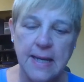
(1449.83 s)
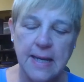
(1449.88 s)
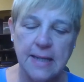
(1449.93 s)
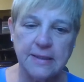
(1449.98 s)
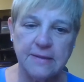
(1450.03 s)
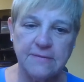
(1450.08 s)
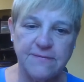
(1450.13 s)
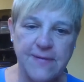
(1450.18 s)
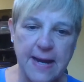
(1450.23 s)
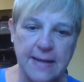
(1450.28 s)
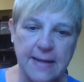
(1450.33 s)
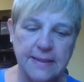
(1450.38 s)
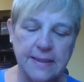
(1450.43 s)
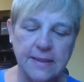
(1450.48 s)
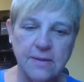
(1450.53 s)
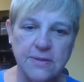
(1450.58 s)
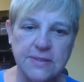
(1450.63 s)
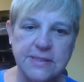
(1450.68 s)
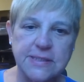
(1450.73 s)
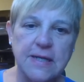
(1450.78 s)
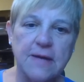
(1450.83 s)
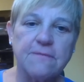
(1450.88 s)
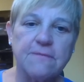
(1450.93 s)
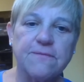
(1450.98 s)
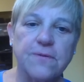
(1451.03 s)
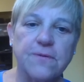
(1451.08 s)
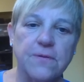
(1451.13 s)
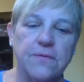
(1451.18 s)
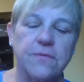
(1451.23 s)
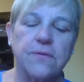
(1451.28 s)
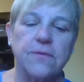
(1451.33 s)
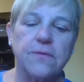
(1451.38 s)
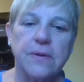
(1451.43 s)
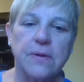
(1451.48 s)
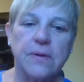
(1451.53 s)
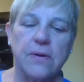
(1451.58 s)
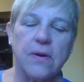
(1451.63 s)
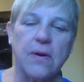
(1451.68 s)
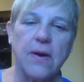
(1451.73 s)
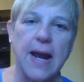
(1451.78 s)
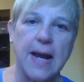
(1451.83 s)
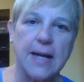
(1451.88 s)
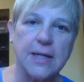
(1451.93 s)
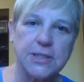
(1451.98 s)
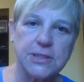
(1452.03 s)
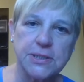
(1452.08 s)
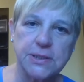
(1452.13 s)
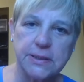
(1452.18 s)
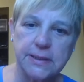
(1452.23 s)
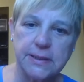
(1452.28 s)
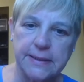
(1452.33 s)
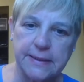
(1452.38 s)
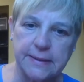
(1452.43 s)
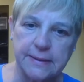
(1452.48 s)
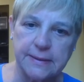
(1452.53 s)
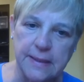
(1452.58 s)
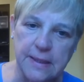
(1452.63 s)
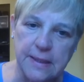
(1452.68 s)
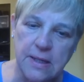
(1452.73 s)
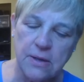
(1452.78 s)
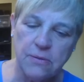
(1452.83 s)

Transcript: And in fact, they go a step further. There are actually